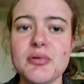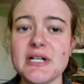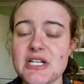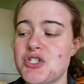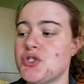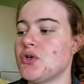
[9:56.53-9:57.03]

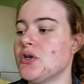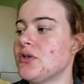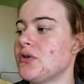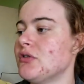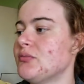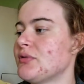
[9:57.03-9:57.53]
pretty
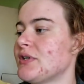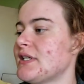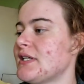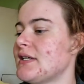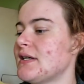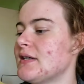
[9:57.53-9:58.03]
short, all
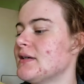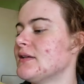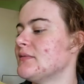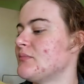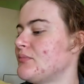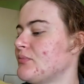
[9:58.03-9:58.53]
pretty,
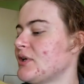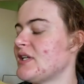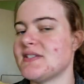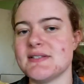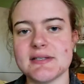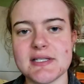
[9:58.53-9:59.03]

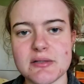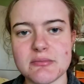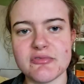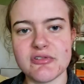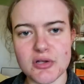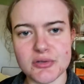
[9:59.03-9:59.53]
pretty
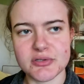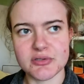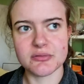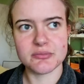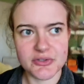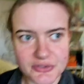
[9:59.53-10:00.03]
slim
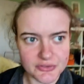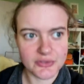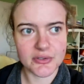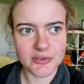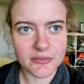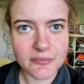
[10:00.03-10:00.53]
volumes,
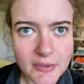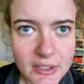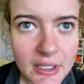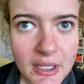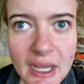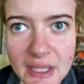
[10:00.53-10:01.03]
so
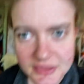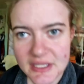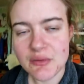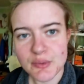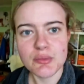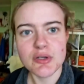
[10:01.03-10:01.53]
I
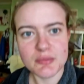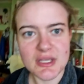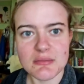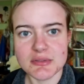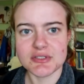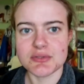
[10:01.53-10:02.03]
think we will be
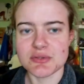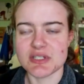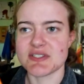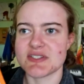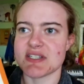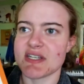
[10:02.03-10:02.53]
able to do
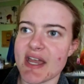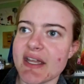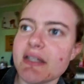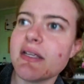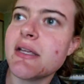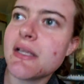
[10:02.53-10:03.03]
this tonight.